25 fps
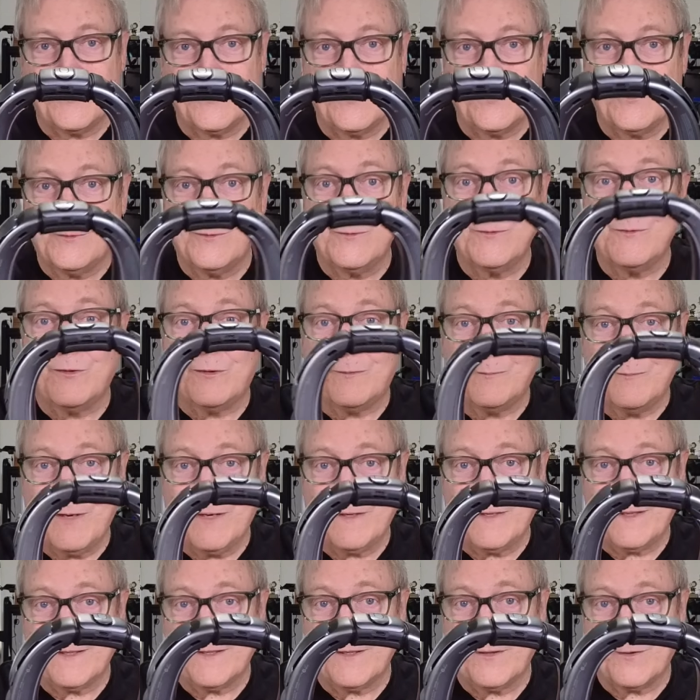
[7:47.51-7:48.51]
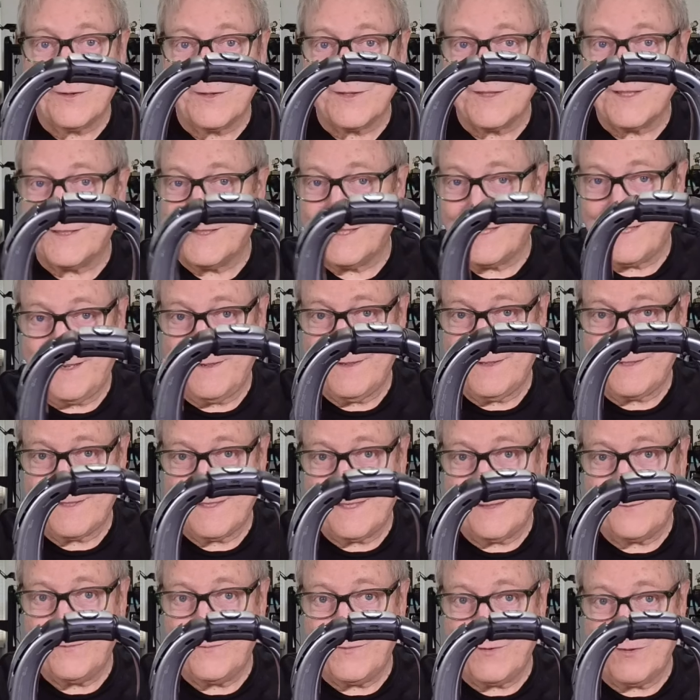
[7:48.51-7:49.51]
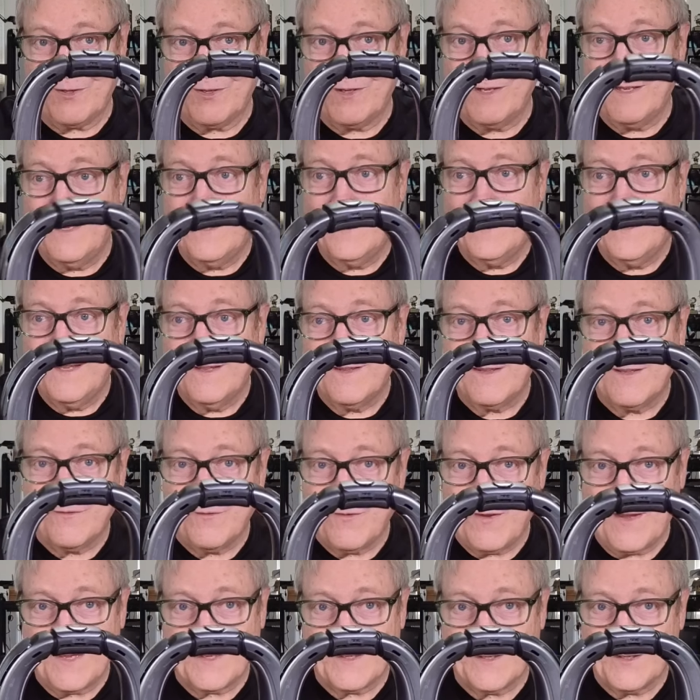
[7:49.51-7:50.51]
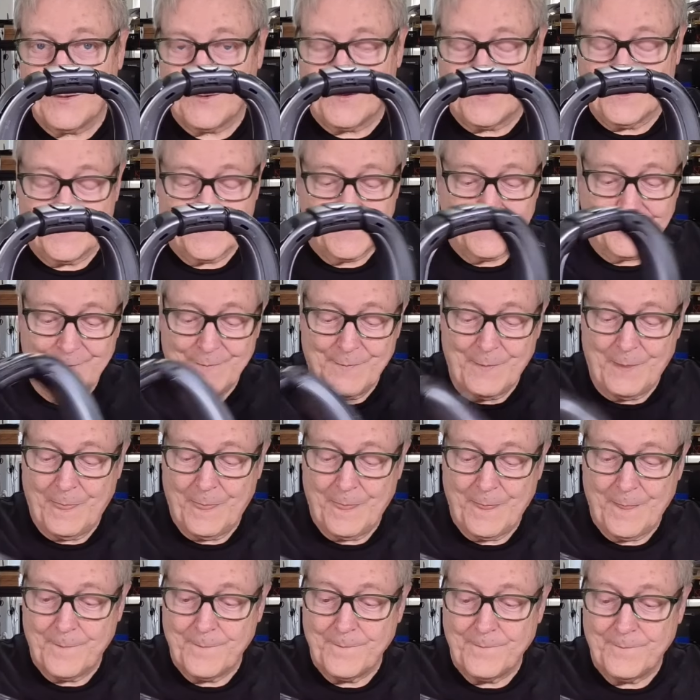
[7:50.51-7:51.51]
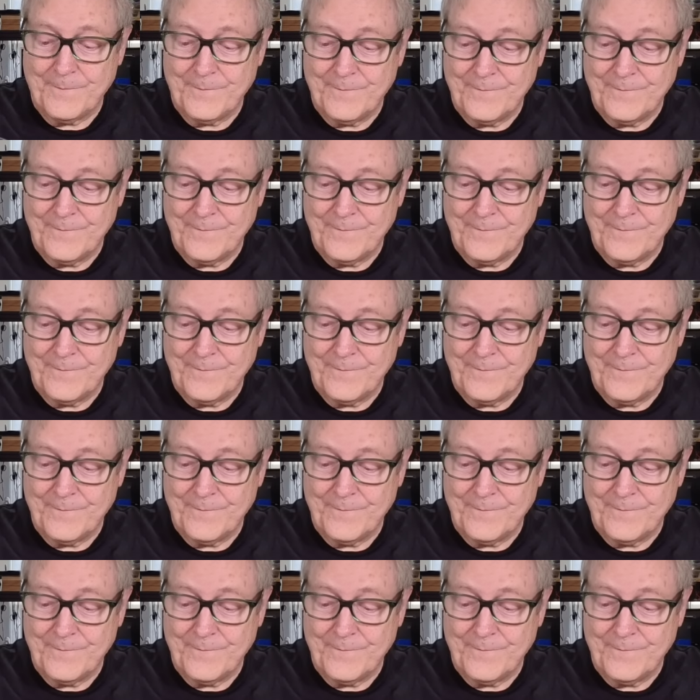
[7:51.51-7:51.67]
Because you will barely notice it's here except for the fan noise.